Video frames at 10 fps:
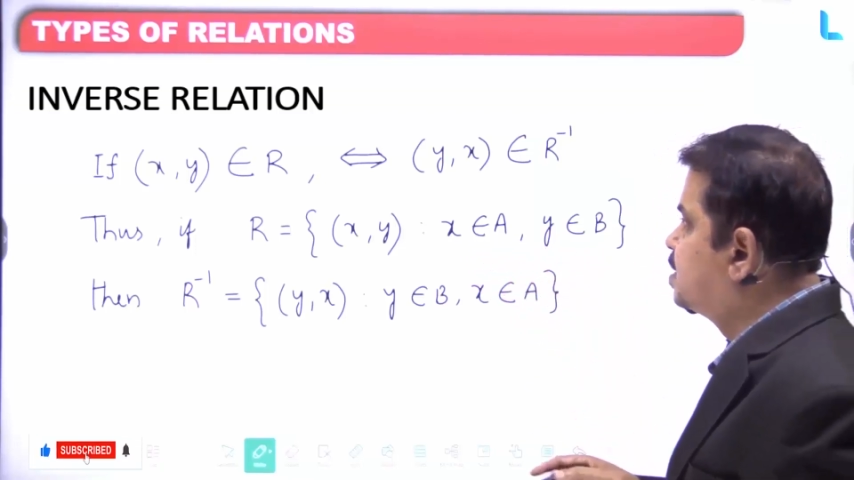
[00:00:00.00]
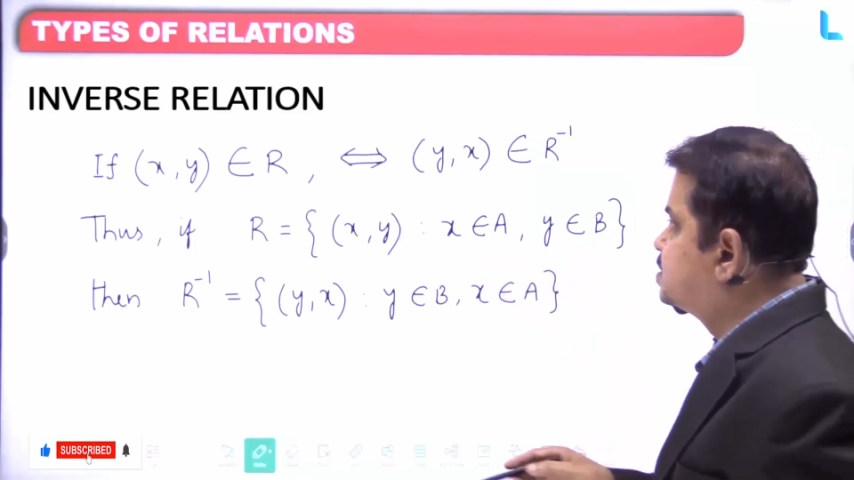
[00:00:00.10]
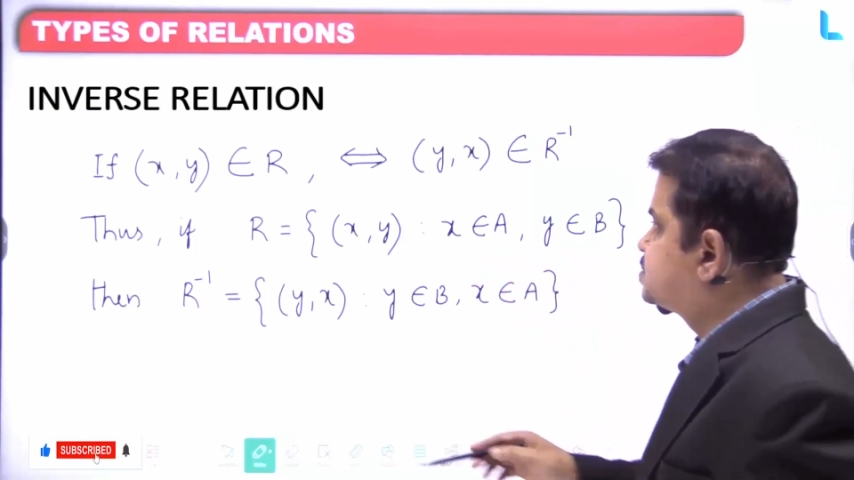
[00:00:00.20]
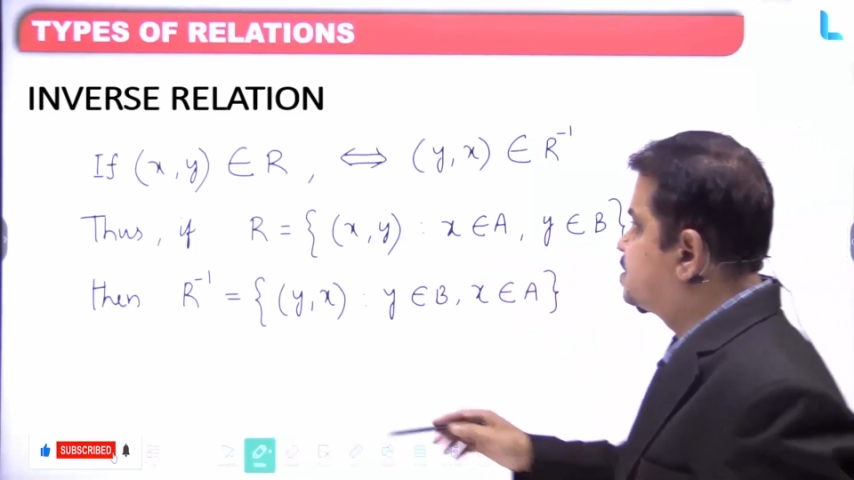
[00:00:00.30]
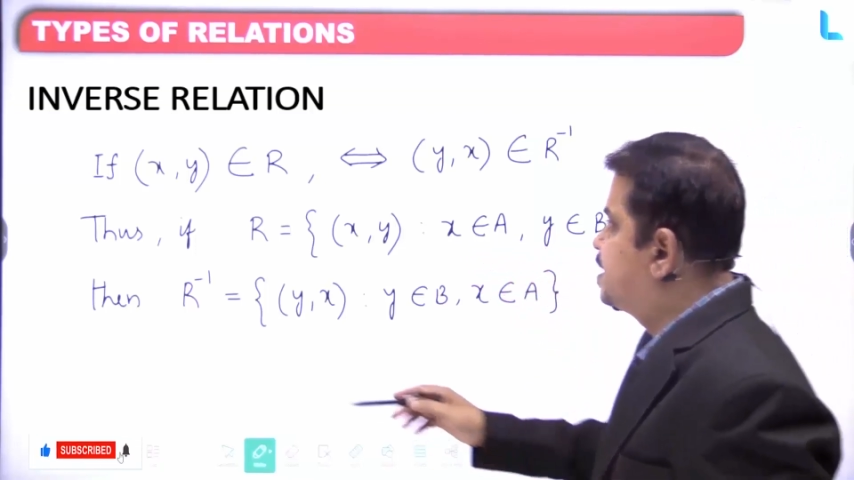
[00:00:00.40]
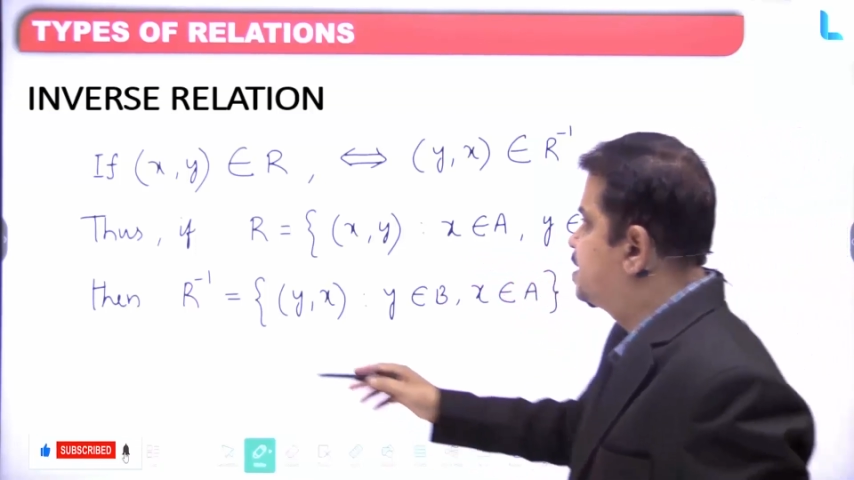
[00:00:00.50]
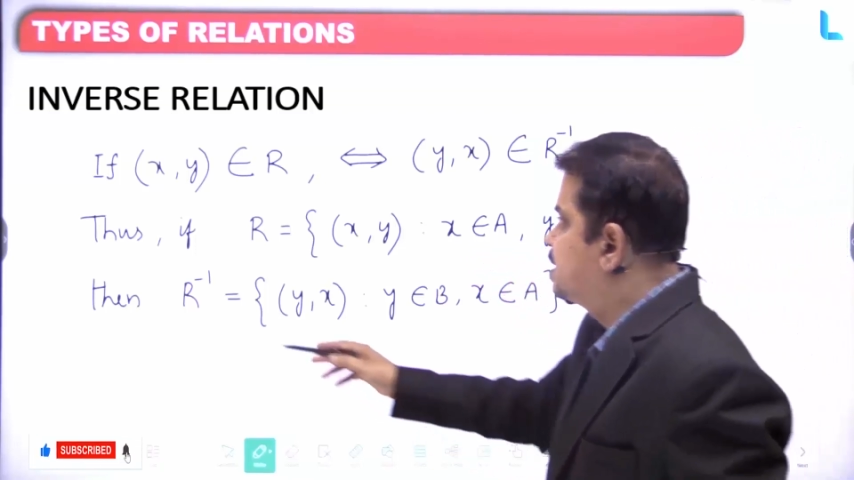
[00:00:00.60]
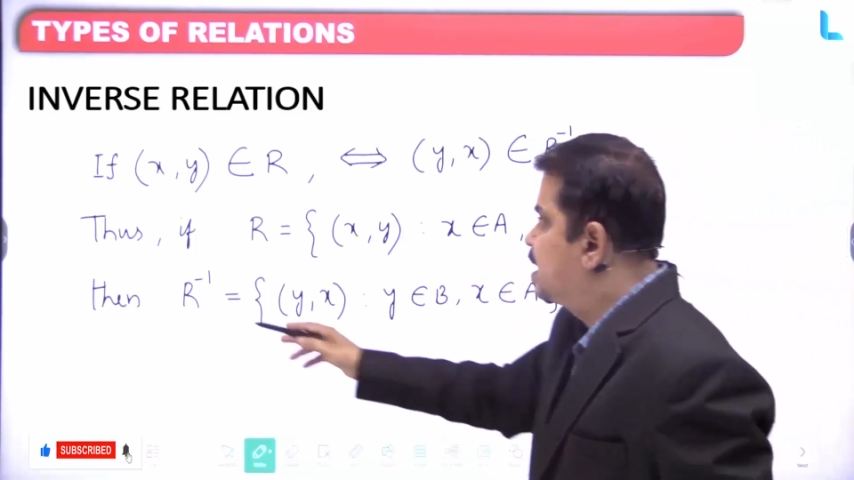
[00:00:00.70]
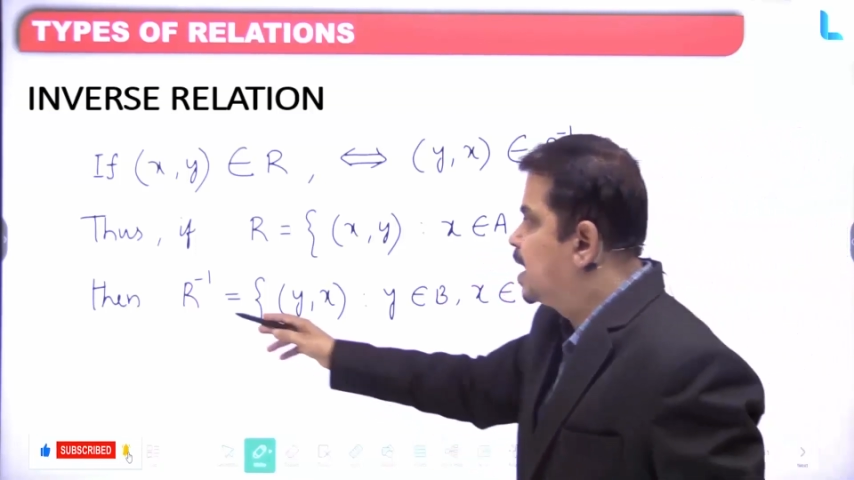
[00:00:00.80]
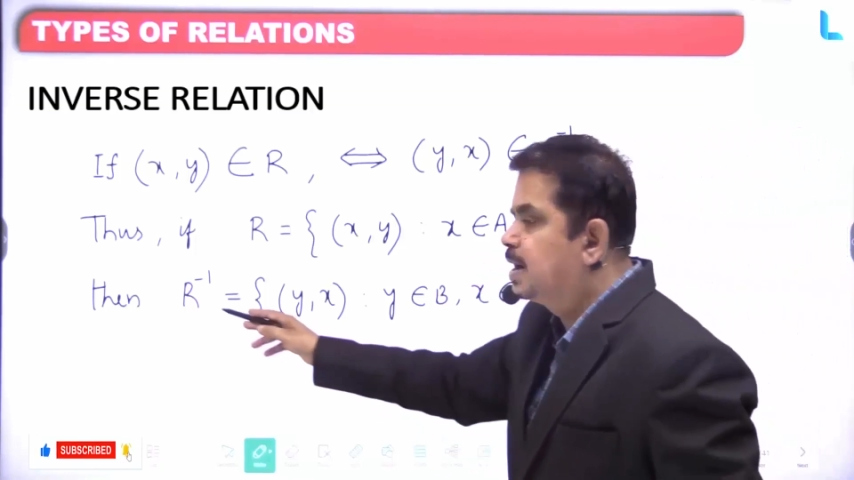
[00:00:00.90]
so then
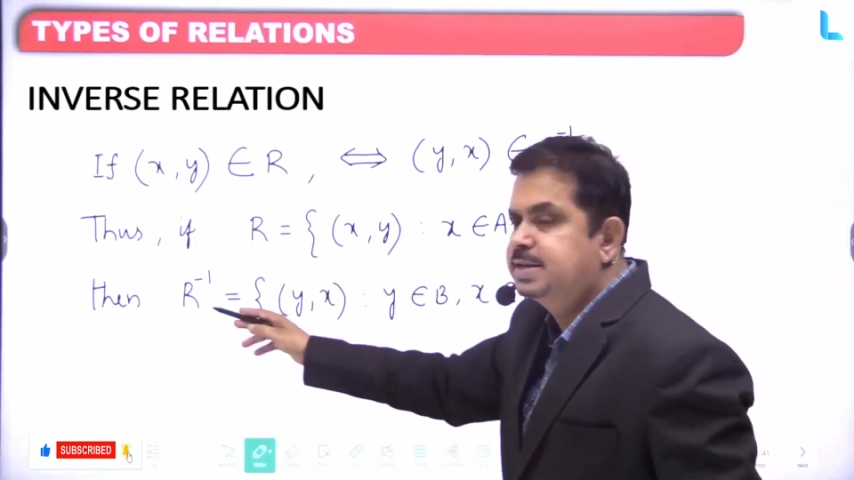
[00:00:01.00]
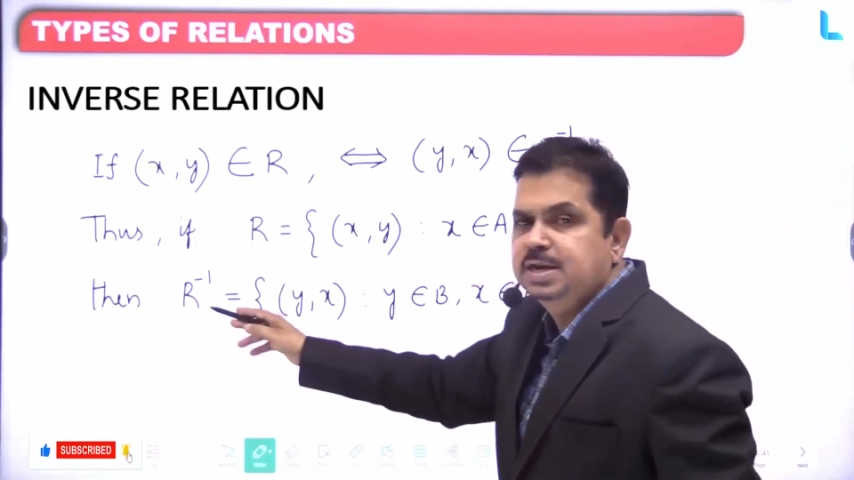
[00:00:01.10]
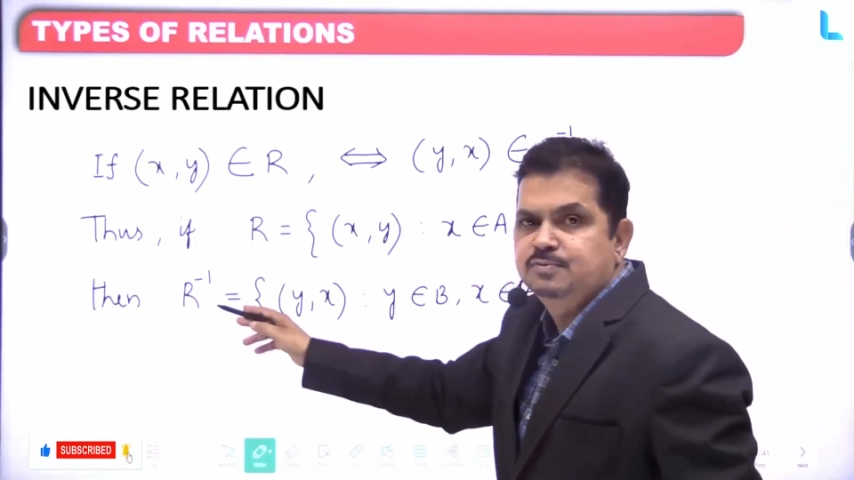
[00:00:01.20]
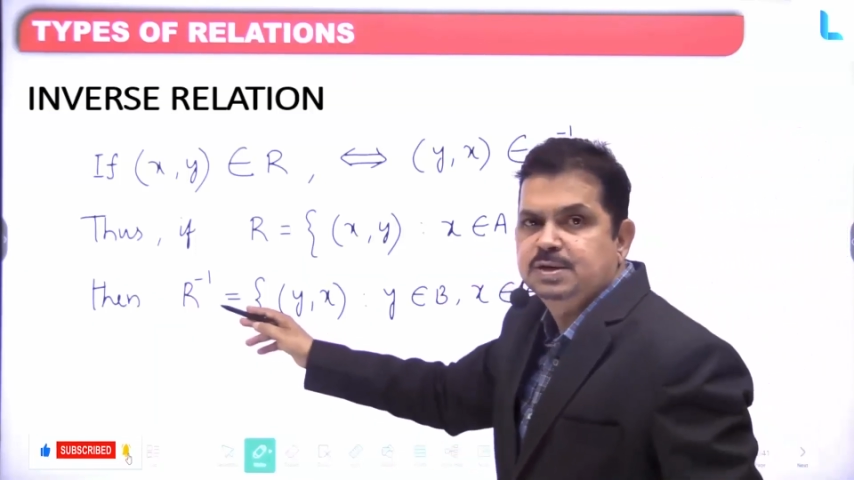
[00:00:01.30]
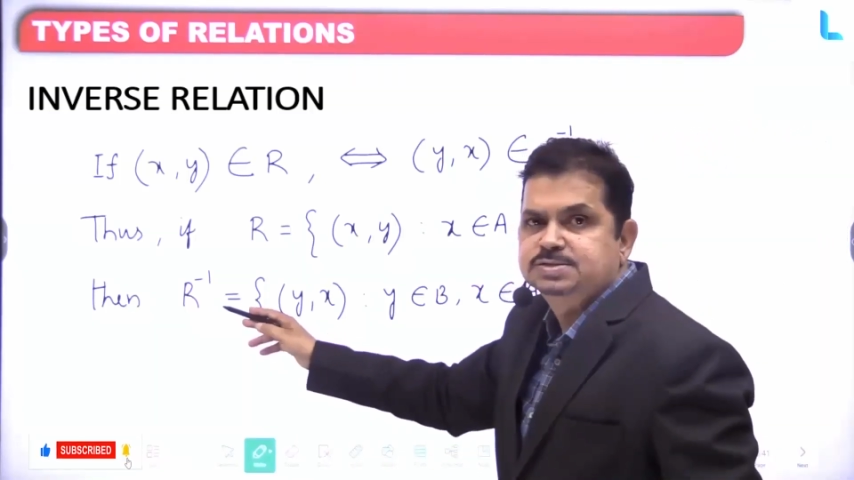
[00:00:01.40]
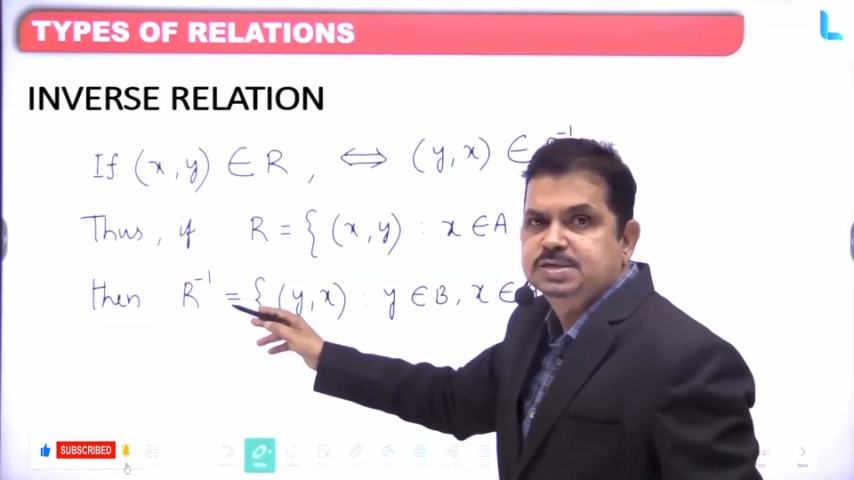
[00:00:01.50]
R inverse